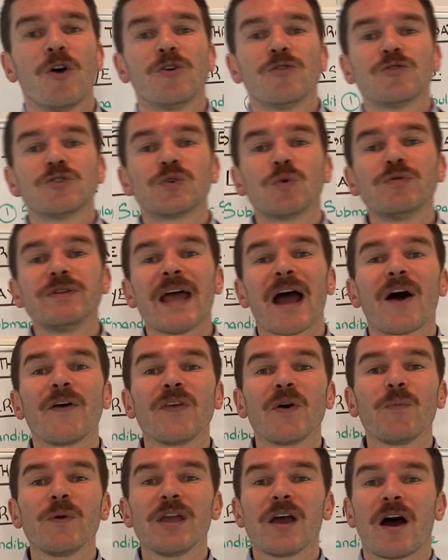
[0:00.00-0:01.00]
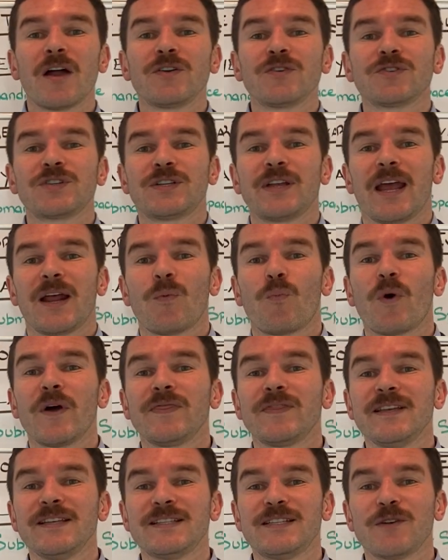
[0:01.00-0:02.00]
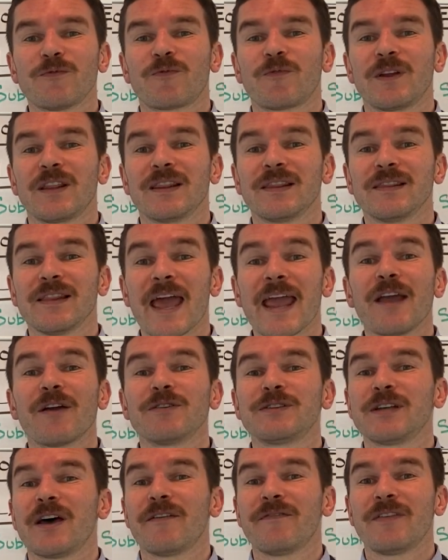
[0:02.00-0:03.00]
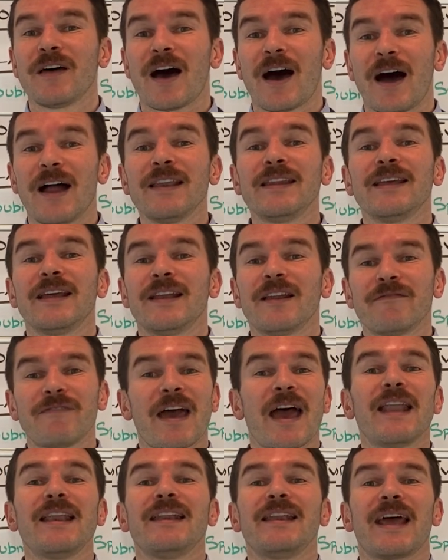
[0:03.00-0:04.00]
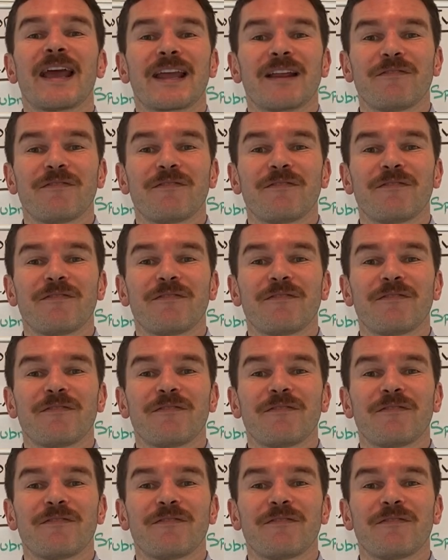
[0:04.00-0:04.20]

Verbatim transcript: So now that we understand what these different layers of the onion of head and neck